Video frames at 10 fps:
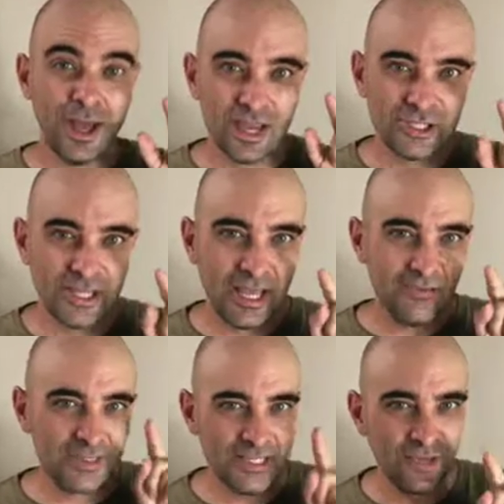I actually
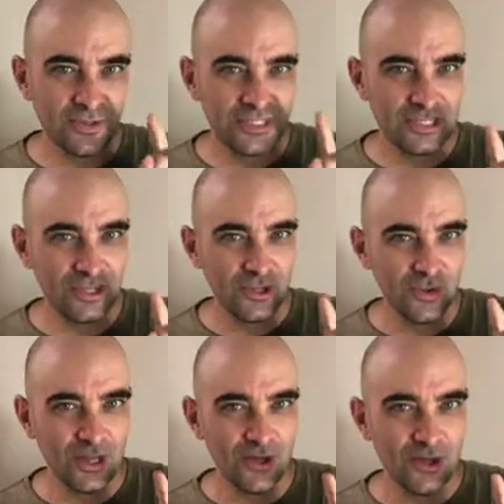have a secret sale
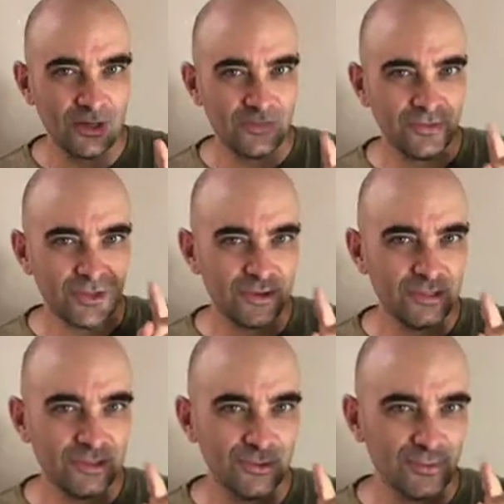going on if you go
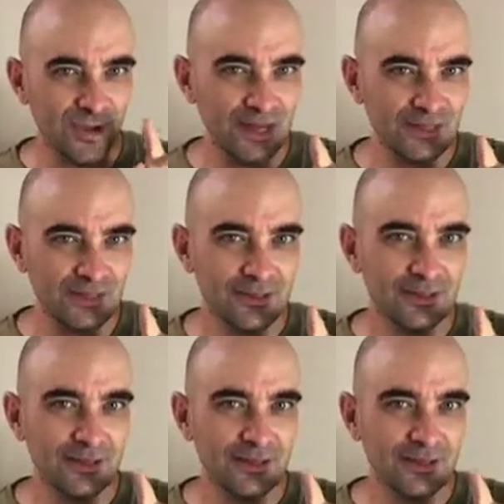to Reddit.